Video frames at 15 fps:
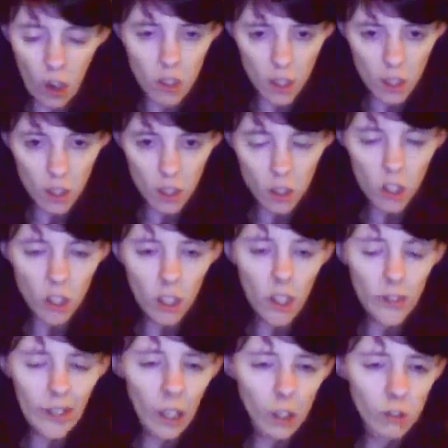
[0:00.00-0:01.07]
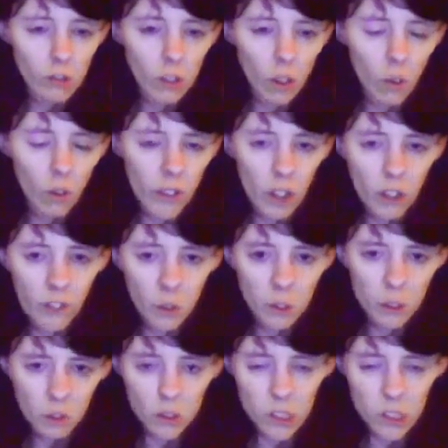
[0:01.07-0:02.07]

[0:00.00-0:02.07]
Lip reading: You can never go wrong with an Only Fools and Horses